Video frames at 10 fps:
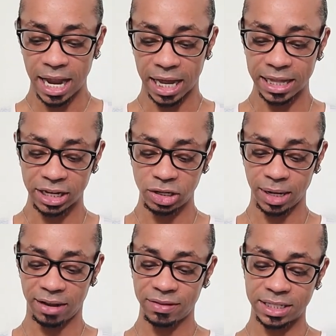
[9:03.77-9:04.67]
and then you
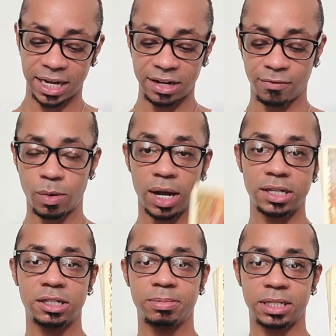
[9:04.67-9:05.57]
have the ten of
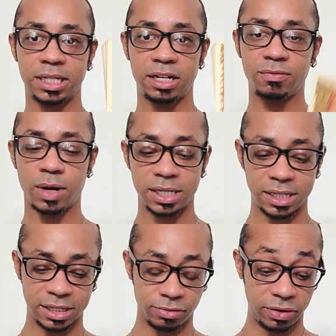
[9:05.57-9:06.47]
wands, but the ten of
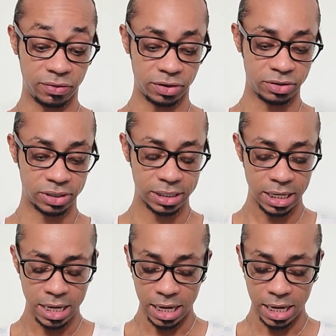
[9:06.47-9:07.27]
wands is in reverse.